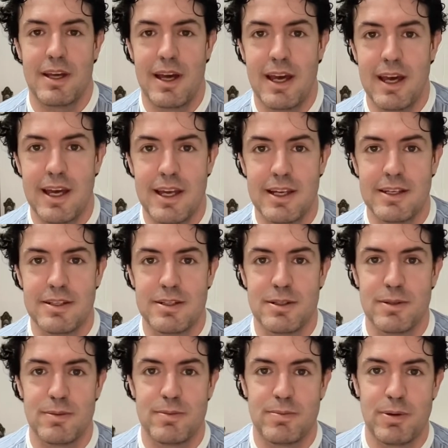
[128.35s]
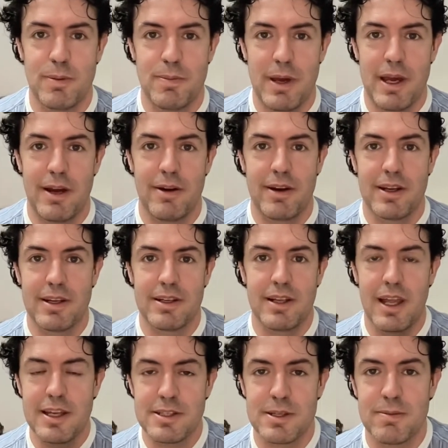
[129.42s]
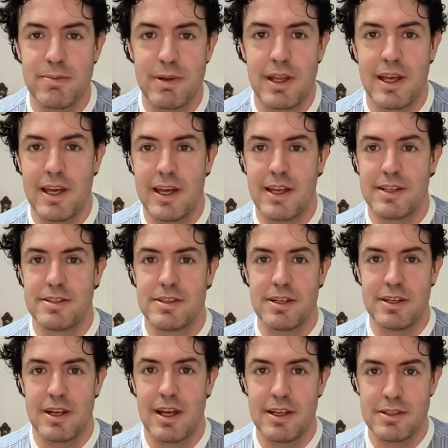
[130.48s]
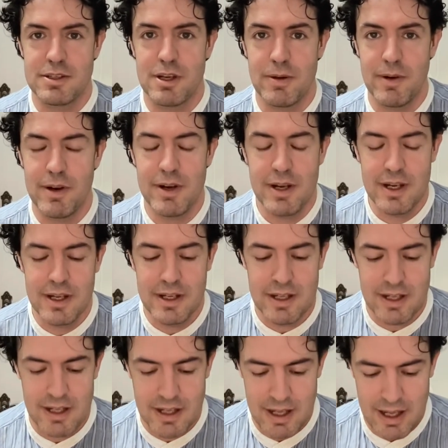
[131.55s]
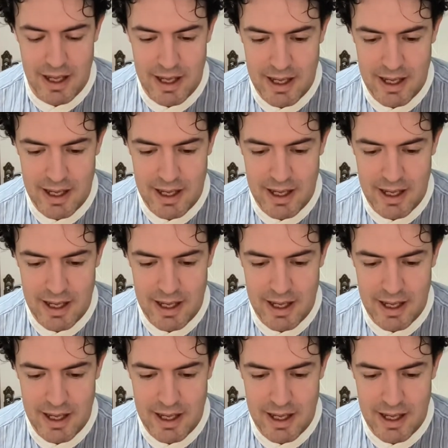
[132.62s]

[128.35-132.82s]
and preparing lesson plans and so on.